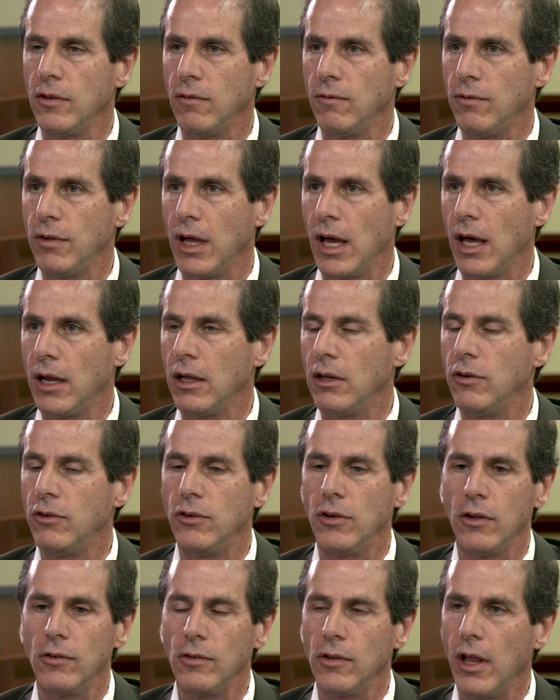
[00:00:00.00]
in Vienna
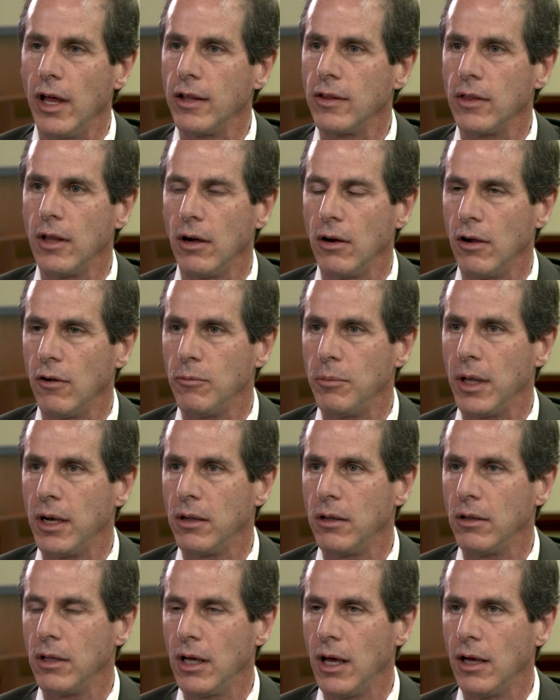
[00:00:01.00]
just like there have
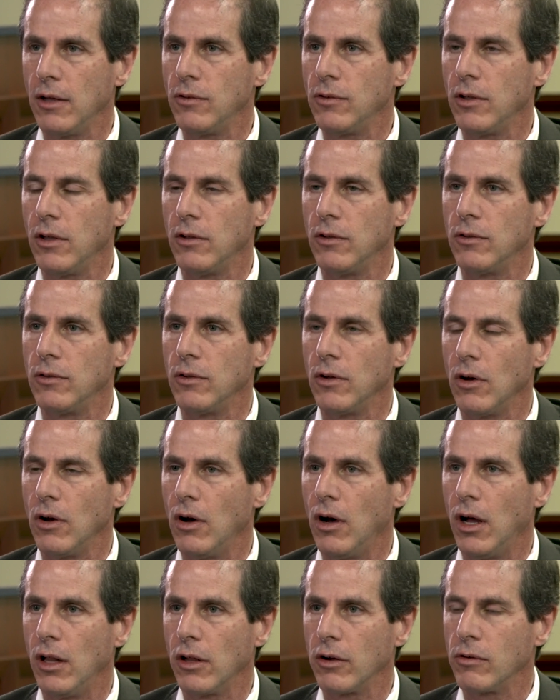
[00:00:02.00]
been cases
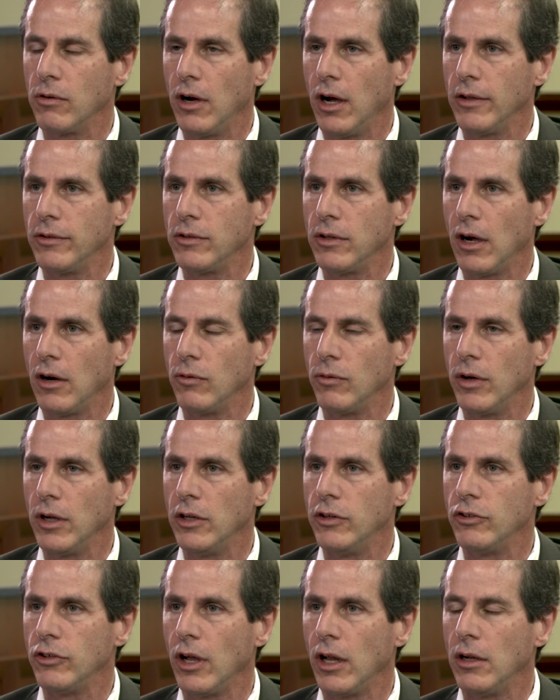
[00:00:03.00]
all across our
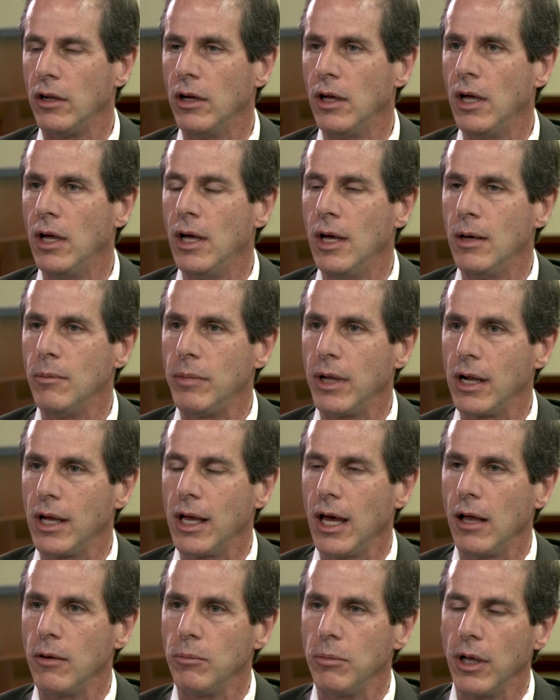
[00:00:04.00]
region. But
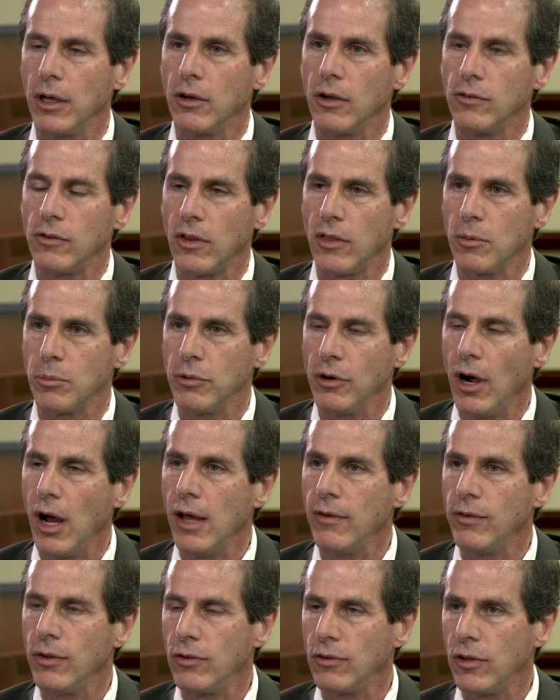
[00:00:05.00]
again, because of the
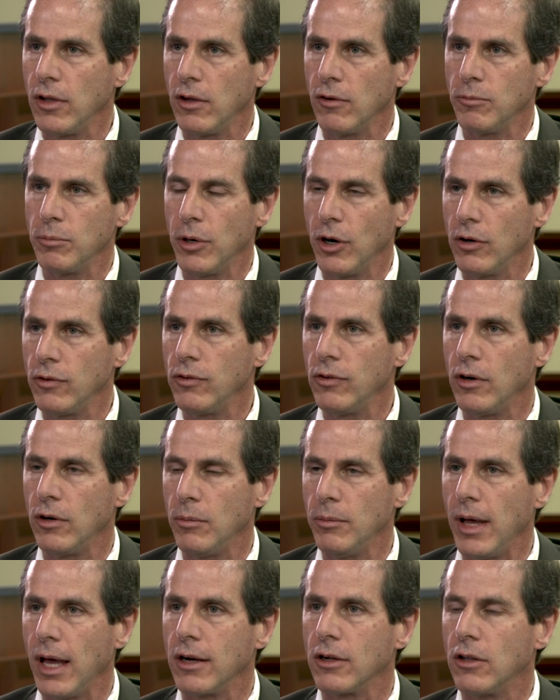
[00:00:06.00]
privacy of personal
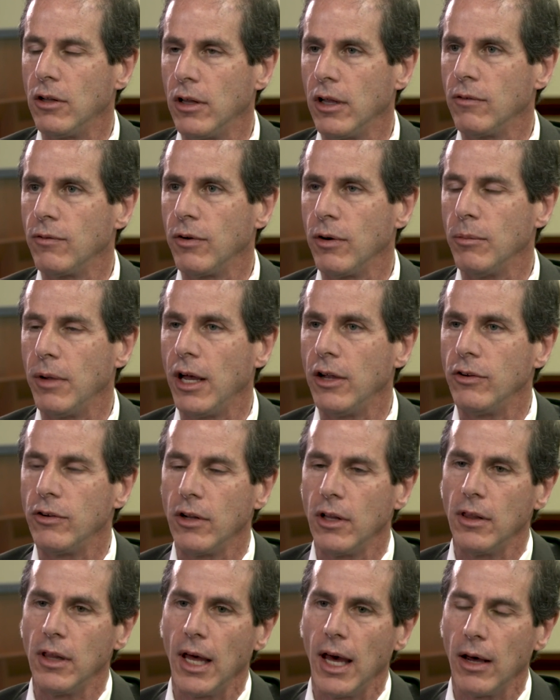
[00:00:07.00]
medical
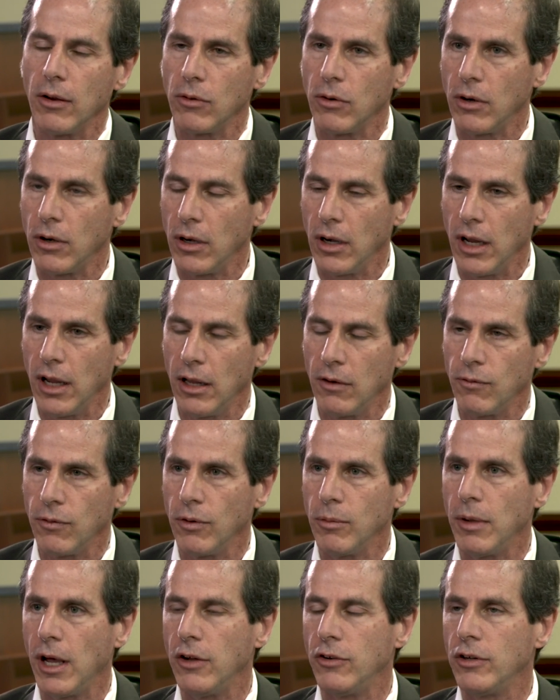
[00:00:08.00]
information, that
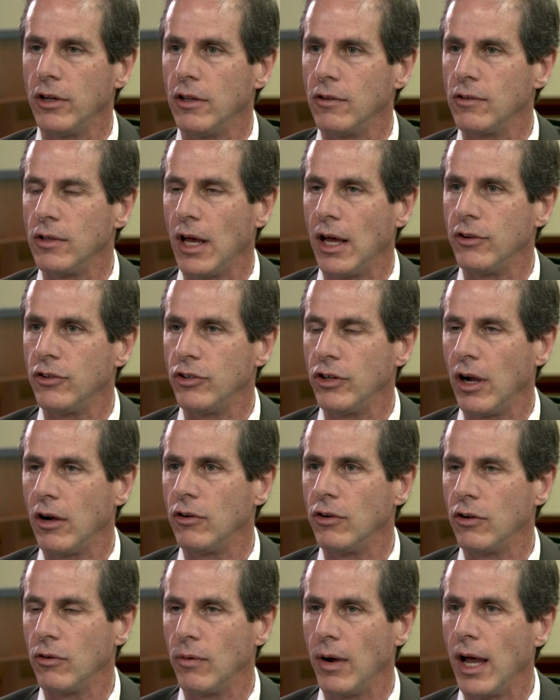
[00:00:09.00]
information is not
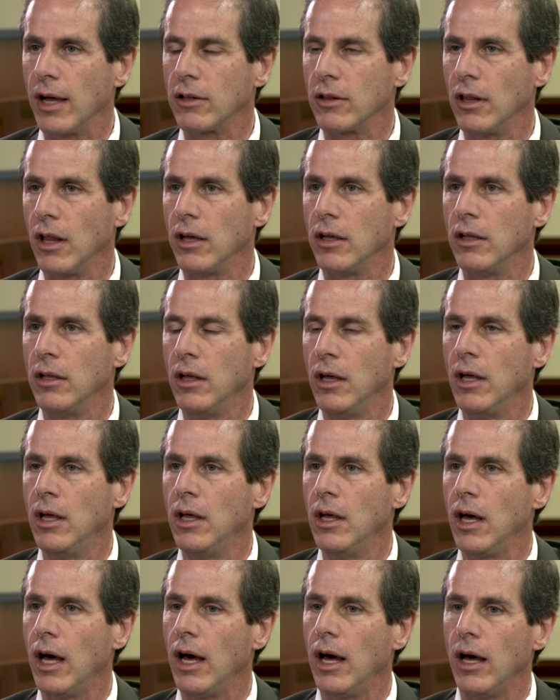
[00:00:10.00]
shared directly
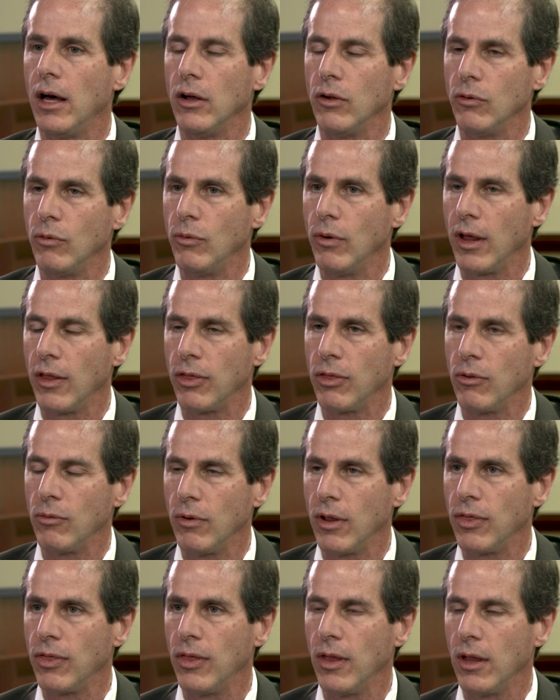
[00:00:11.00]
with
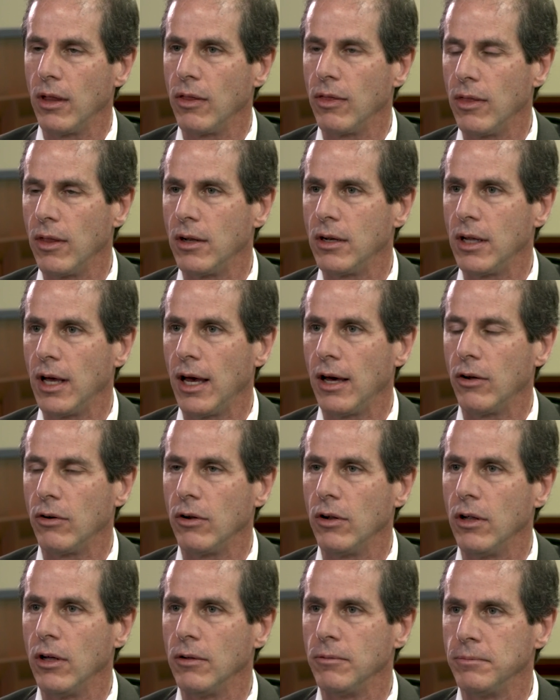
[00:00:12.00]
the town.